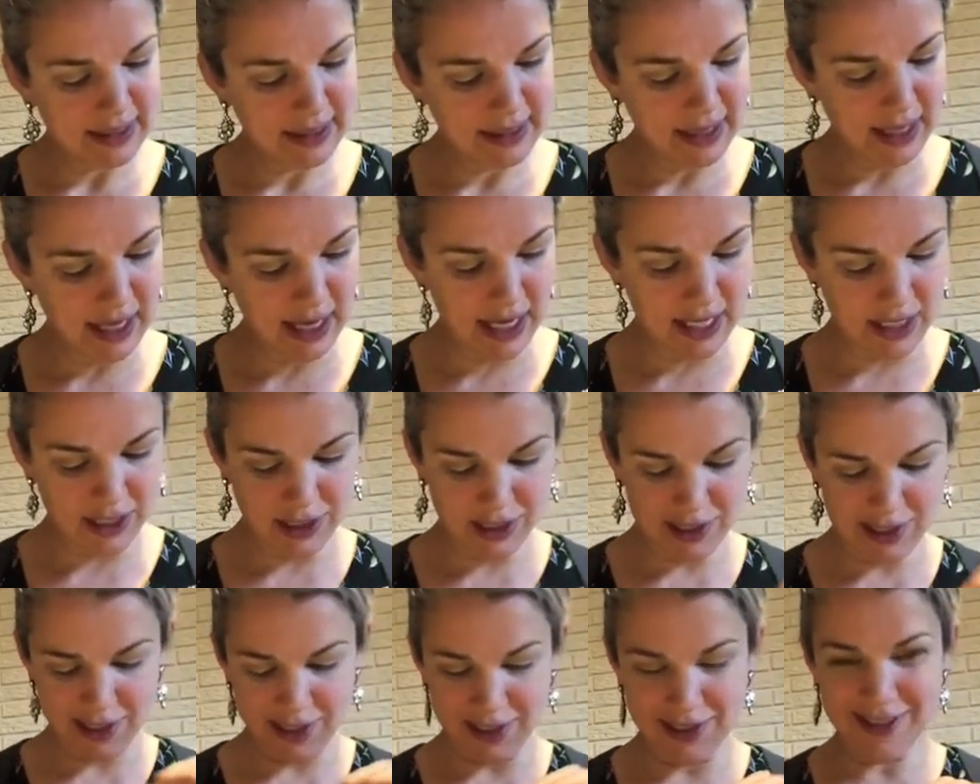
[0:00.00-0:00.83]
A
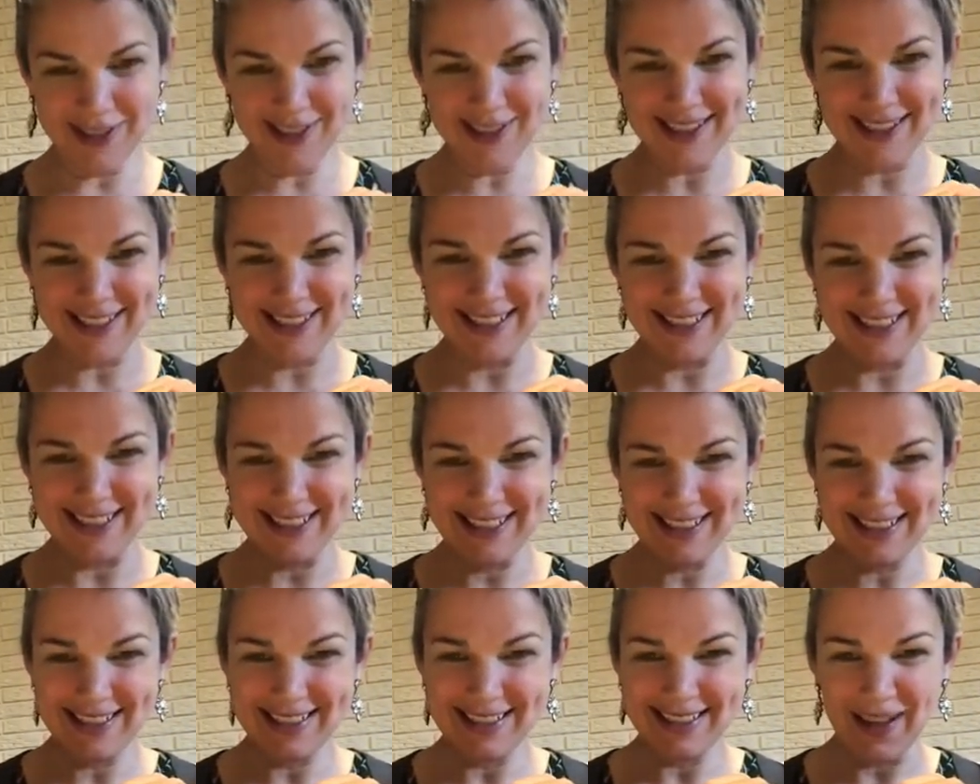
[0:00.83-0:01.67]
turtle.
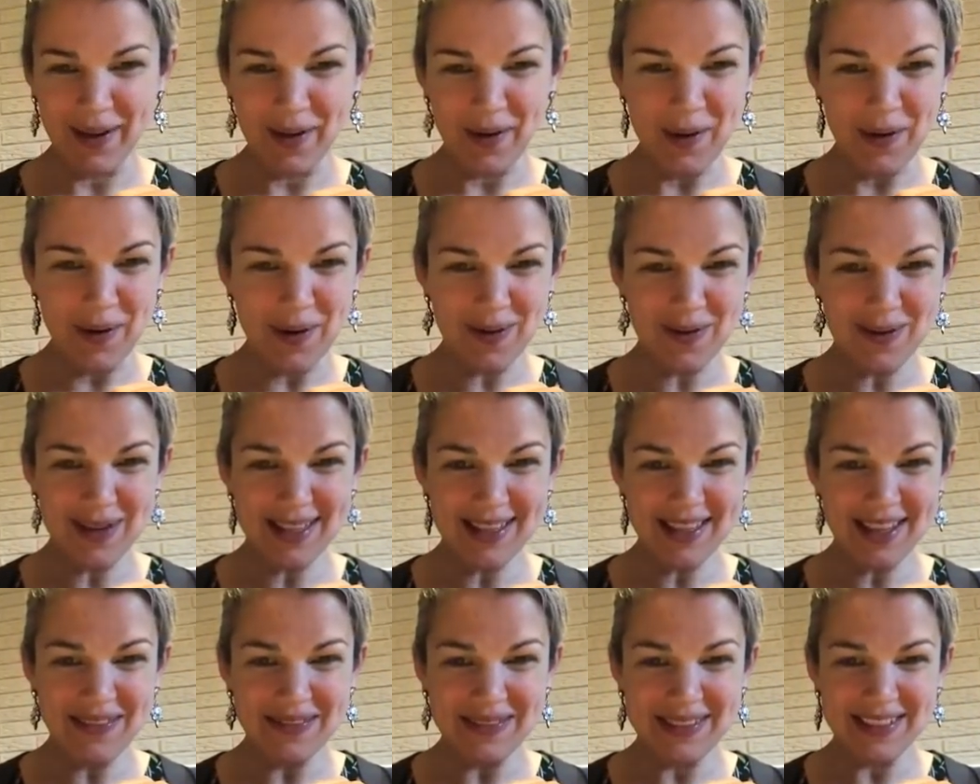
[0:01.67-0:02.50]
Oh, we
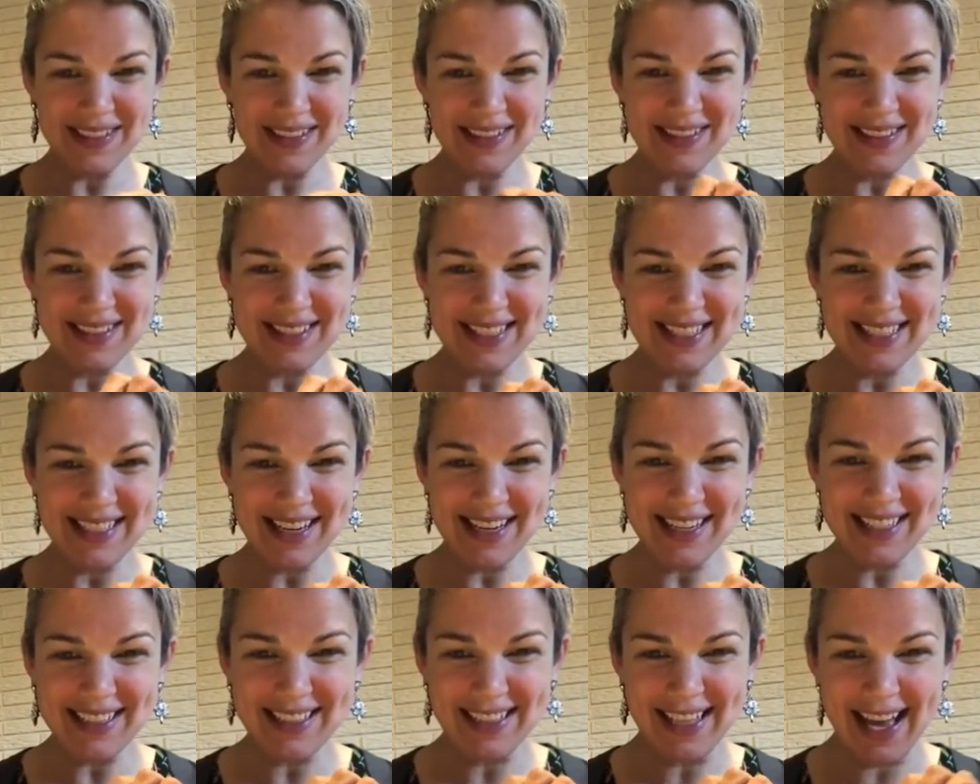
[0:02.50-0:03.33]
love turtles in
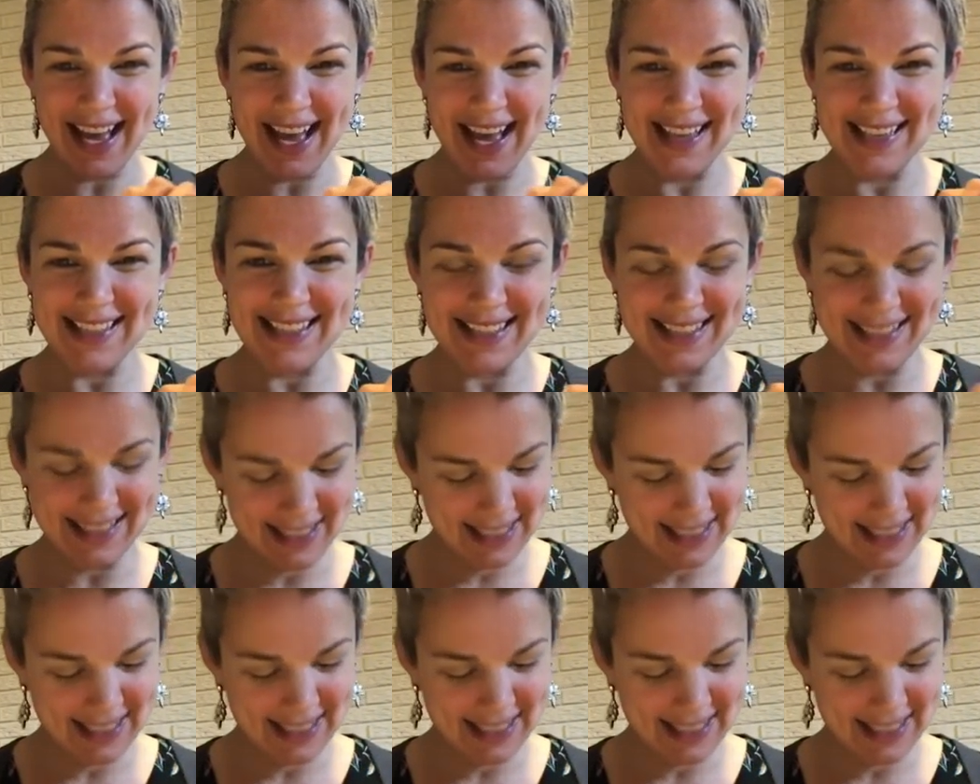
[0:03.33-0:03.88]
our class.